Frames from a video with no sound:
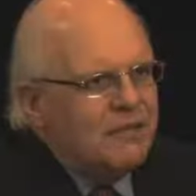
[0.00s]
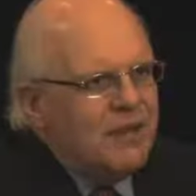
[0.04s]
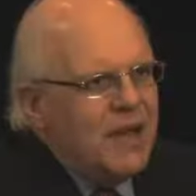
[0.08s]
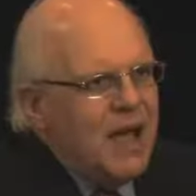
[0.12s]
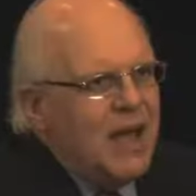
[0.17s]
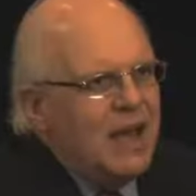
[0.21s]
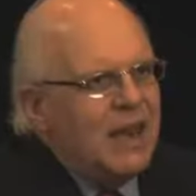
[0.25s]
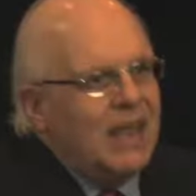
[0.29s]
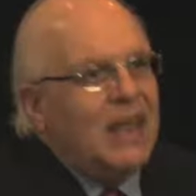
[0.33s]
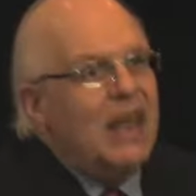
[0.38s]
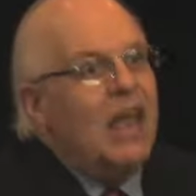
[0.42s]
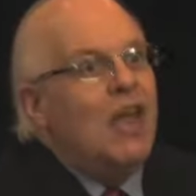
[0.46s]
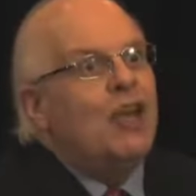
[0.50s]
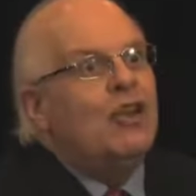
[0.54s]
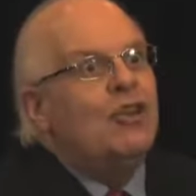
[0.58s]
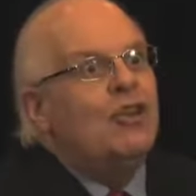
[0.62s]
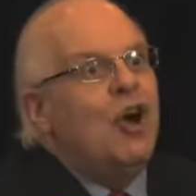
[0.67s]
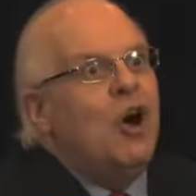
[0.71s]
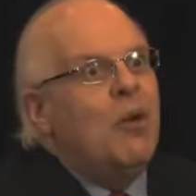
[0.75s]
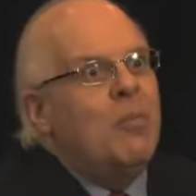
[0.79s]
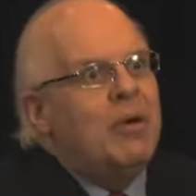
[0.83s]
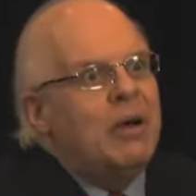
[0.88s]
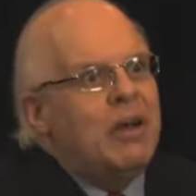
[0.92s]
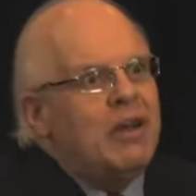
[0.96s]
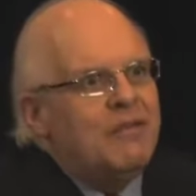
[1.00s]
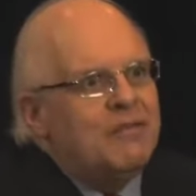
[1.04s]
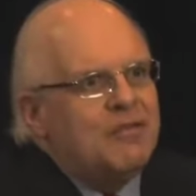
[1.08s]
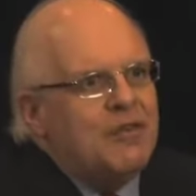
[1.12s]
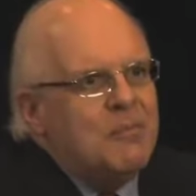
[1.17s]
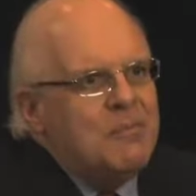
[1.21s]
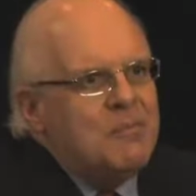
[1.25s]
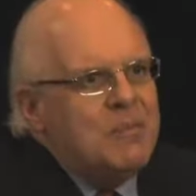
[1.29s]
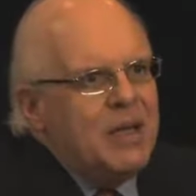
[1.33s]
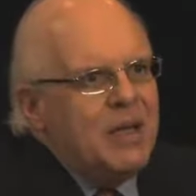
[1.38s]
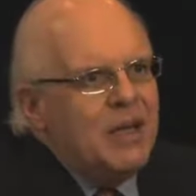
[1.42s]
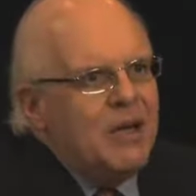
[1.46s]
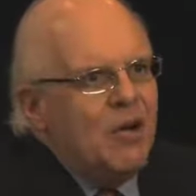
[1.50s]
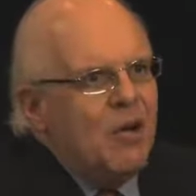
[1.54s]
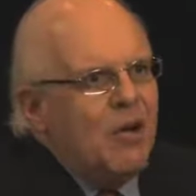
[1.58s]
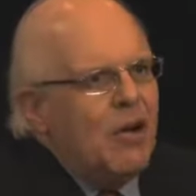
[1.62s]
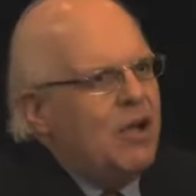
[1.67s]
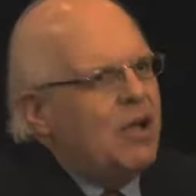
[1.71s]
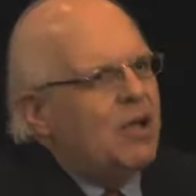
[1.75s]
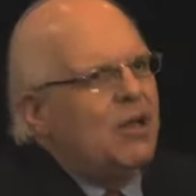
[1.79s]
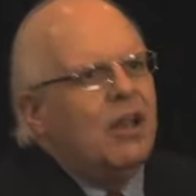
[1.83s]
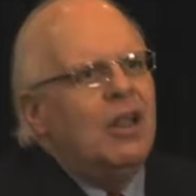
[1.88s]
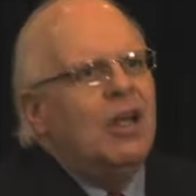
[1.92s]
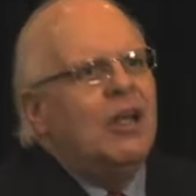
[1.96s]
Valley, nobody from big
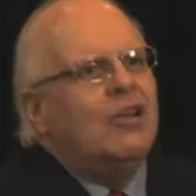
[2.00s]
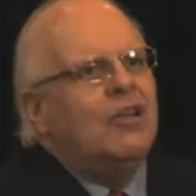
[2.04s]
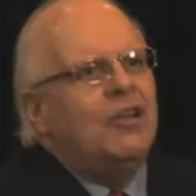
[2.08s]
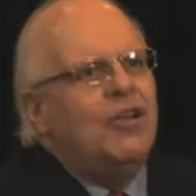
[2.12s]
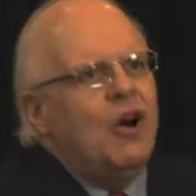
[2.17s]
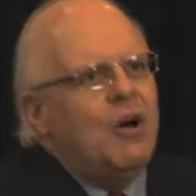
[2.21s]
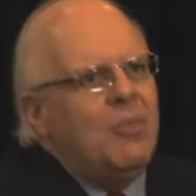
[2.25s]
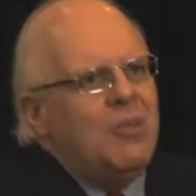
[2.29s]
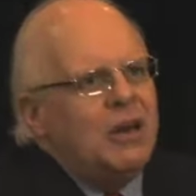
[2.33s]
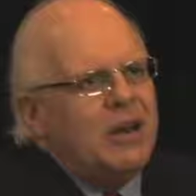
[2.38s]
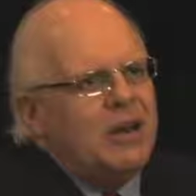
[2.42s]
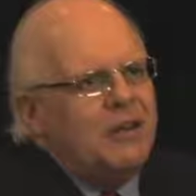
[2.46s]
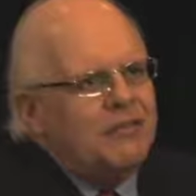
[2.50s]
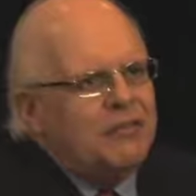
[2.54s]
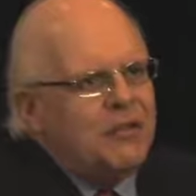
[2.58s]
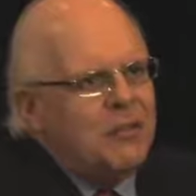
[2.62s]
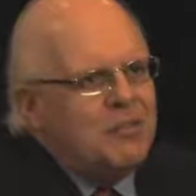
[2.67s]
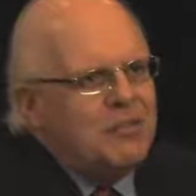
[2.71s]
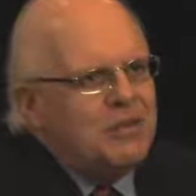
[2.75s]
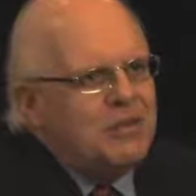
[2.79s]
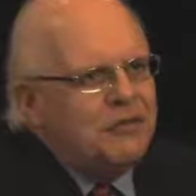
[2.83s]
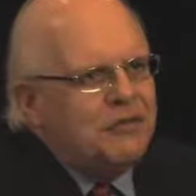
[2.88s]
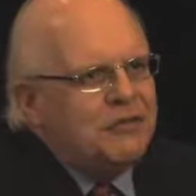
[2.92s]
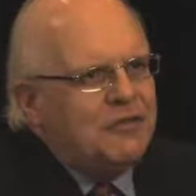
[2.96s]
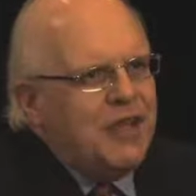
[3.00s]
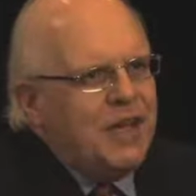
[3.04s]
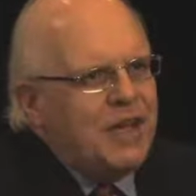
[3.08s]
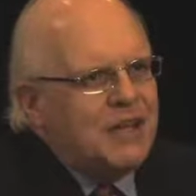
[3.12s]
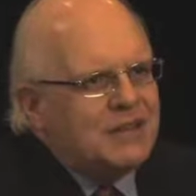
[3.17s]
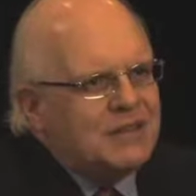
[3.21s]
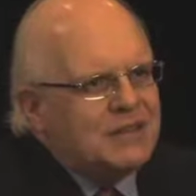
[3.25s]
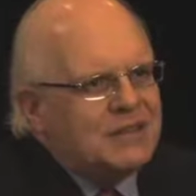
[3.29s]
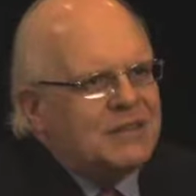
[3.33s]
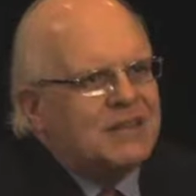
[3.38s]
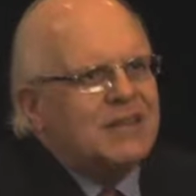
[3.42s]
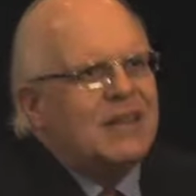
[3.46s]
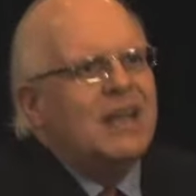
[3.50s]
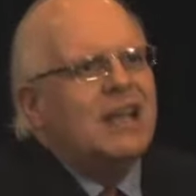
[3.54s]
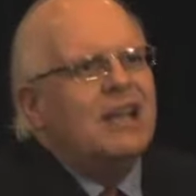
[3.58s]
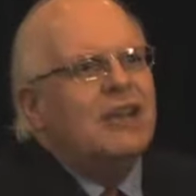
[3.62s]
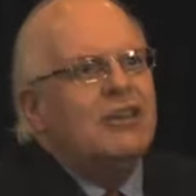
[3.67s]
oil, nobody from defense,